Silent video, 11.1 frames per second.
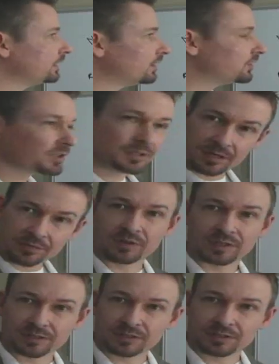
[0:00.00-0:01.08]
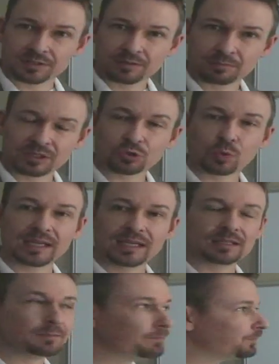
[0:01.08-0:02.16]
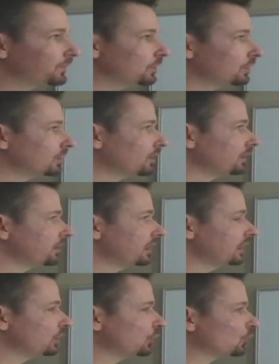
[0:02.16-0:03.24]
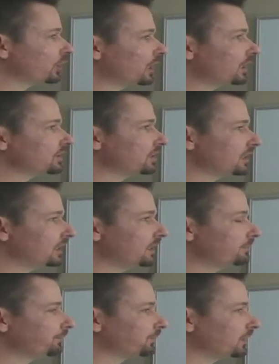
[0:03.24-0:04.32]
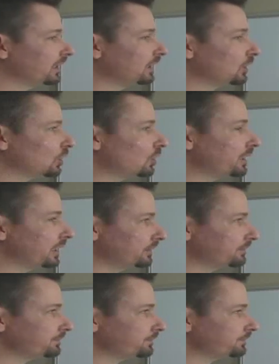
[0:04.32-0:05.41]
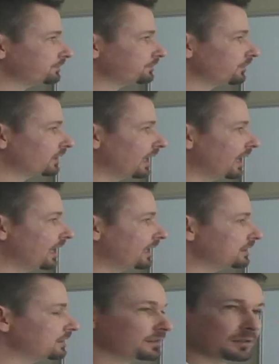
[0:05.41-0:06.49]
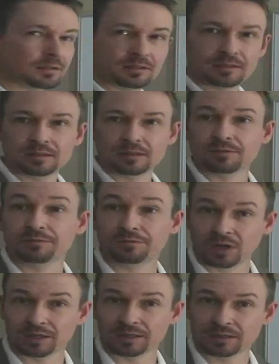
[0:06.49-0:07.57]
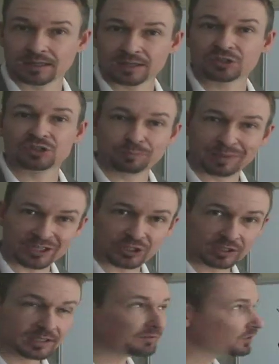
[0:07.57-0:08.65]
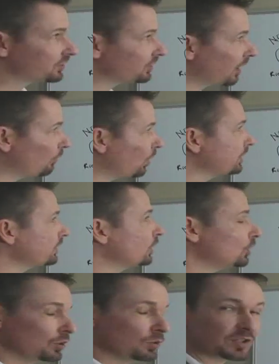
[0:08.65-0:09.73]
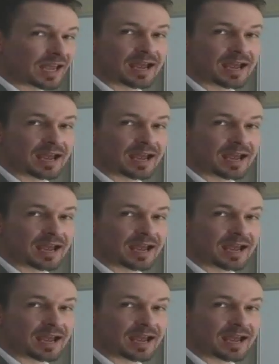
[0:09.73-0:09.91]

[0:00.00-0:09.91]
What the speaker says: there's a difference between the curiosity in learning and fun, especially for someone who is